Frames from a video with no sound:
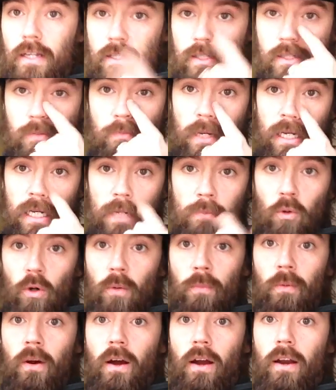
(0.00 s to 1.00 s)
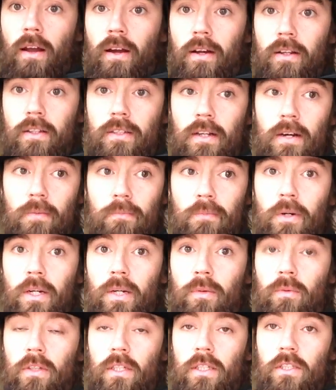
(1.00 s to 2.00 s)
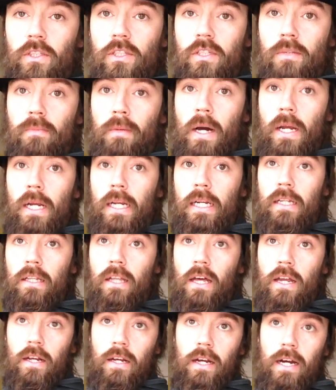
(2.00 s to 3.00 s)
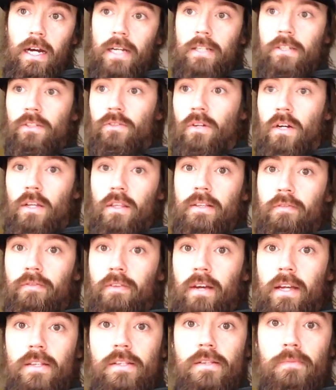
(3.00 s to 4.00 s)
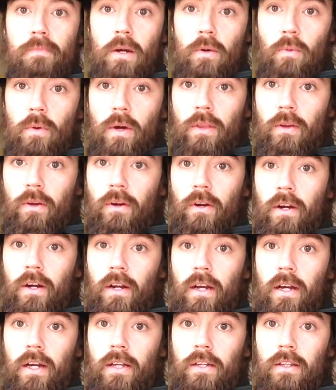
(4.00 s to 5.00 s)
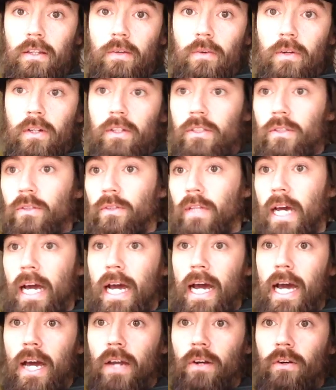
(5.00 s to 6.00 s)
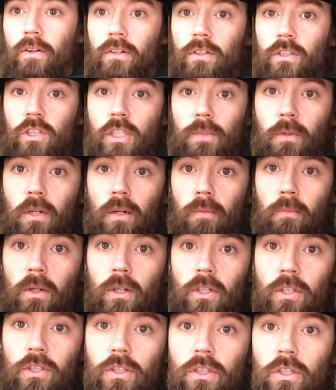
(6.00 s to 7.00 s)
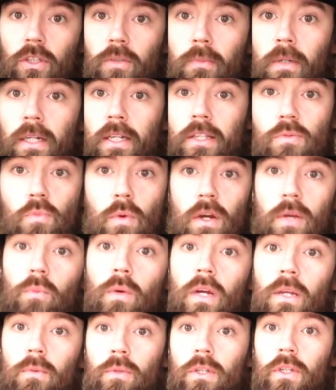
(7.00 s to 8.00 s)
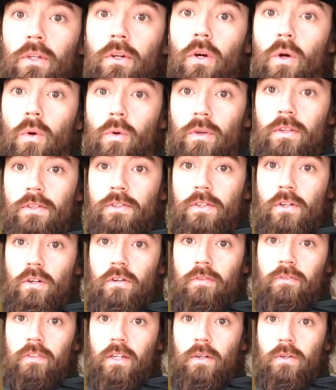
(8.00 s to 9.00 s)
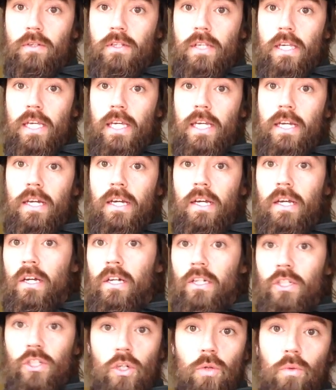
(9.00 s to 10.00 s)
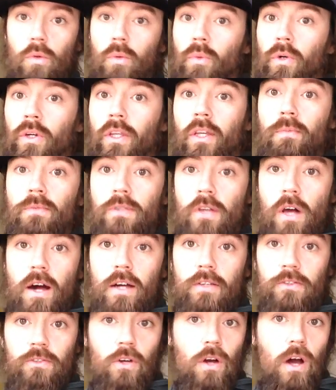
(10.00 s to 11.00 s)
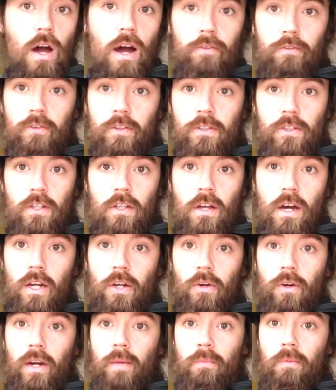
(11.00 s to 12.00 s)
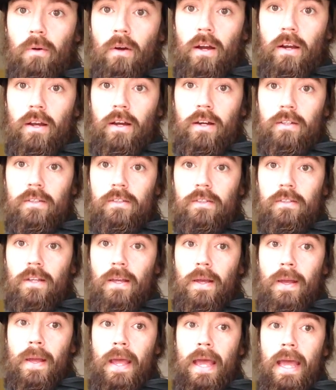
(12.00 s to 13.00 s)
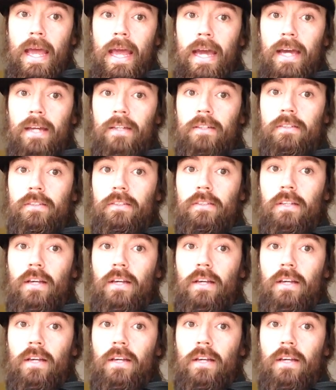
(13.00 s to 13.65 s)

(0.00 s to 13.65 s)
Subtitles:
It's a Benny Moore product. I'm pretty religious about it. A lot of guys are on the fence about whether or not they want to do that or a cheap commercial, but it's win-win when you go with a zero VOC. Sherwin-Williams also offers a lot of great products, and